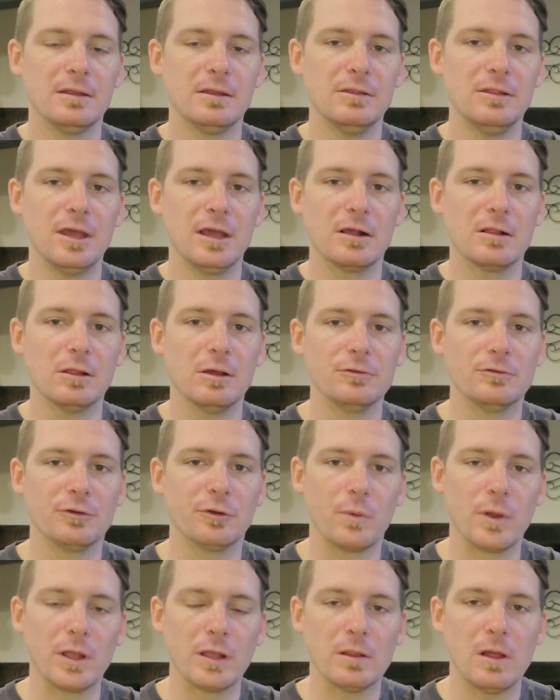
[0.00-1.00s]
then close
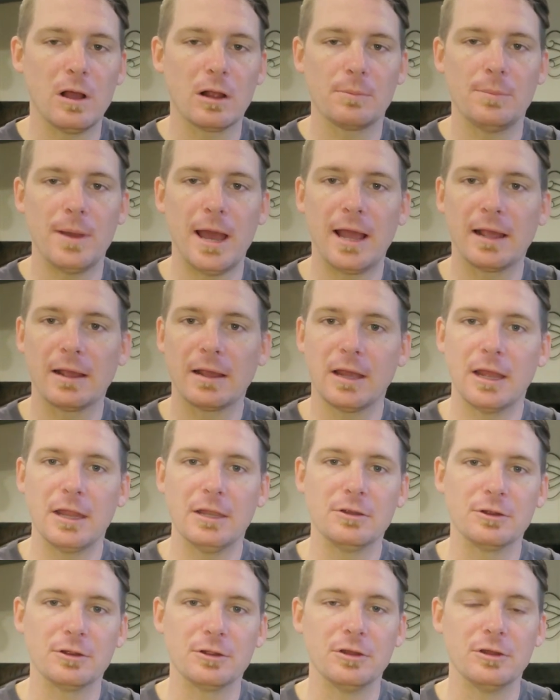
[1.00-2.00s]
your wing lock back,
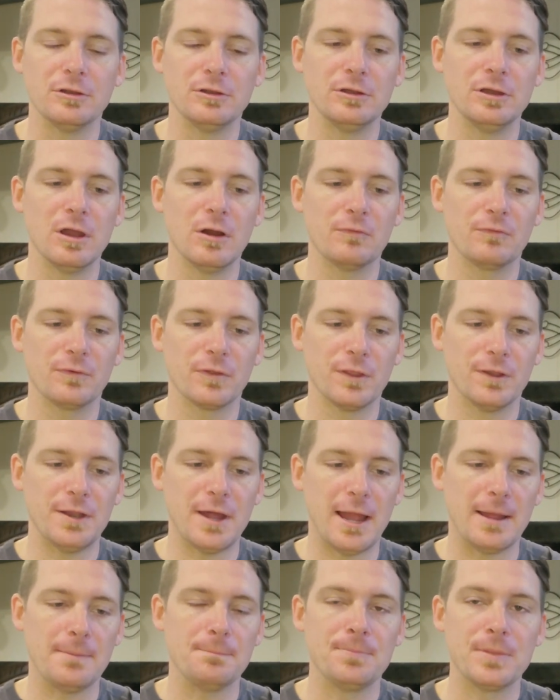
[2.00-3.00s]
and you're good to go for the
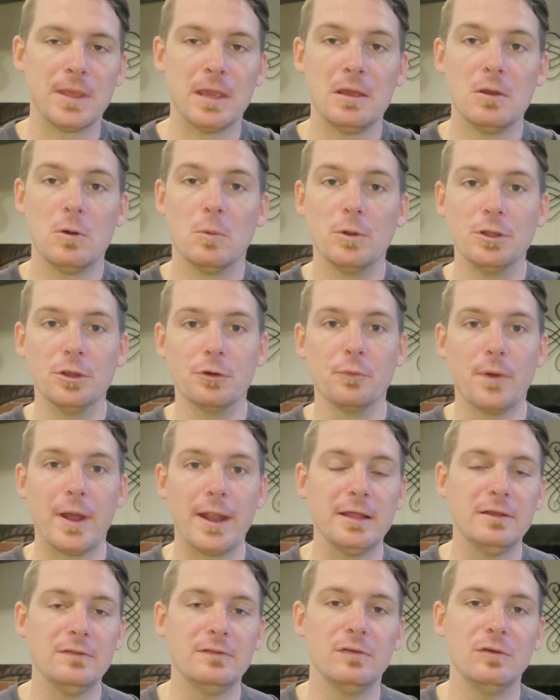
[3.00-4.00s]
night. When you're
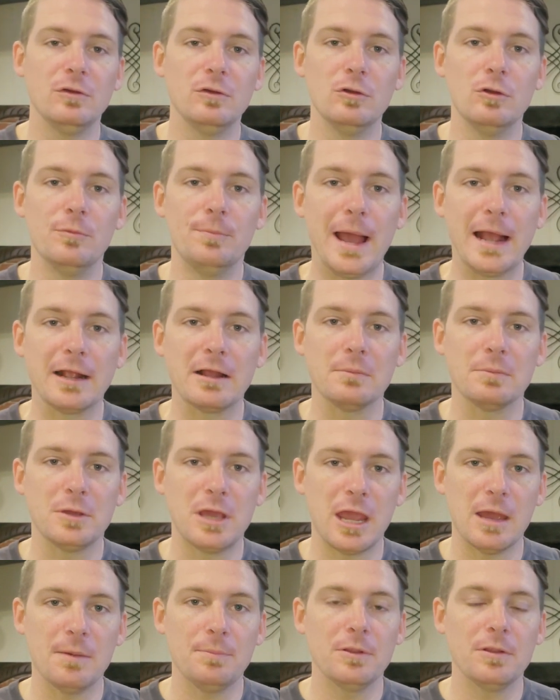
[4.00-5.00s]
ready to pack up
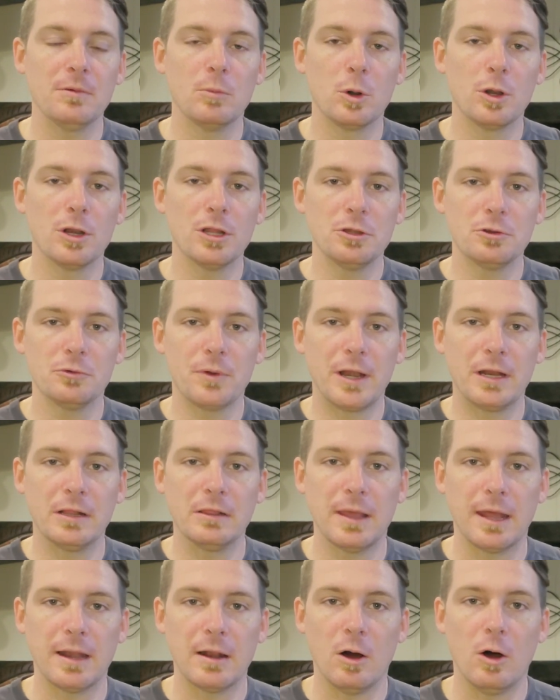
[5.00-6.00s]
camp in the morning, you're ready to
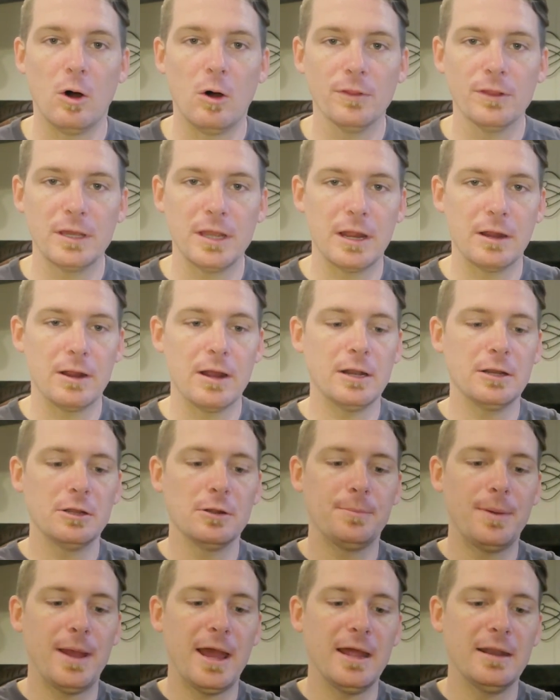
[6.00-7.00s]
let all the air out of
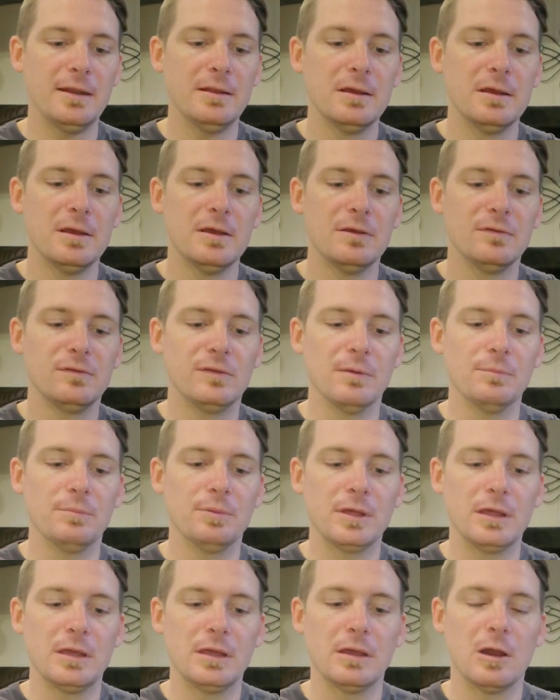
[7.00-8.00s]
your pad,
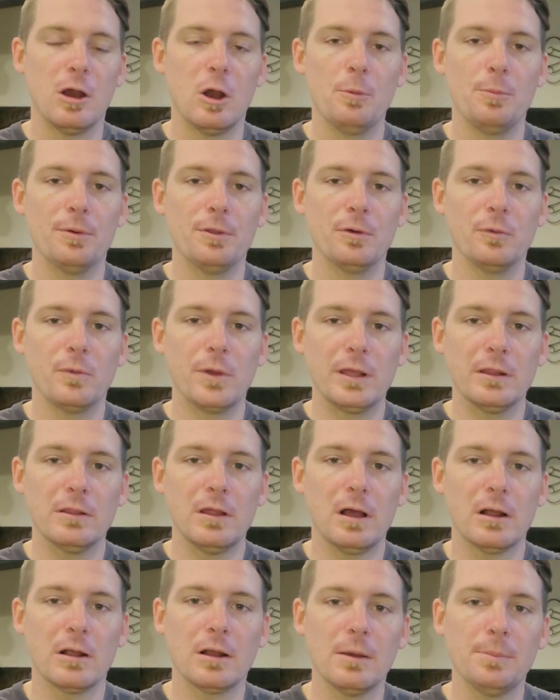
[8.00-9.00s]
simply open the wing
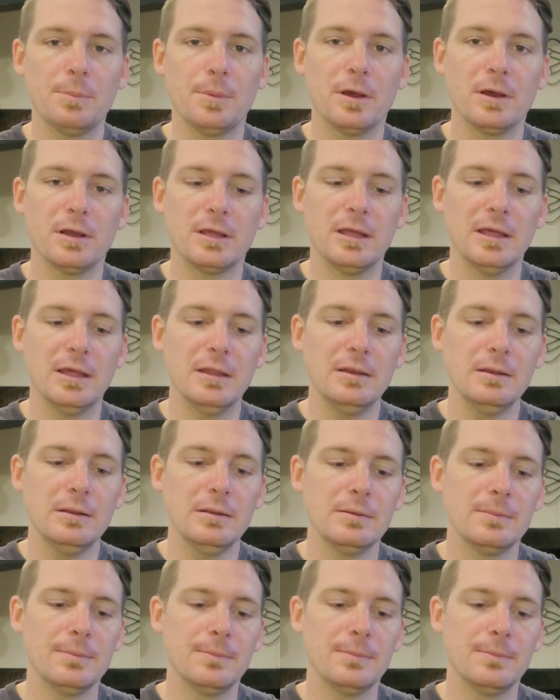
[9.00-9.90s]
lock up again,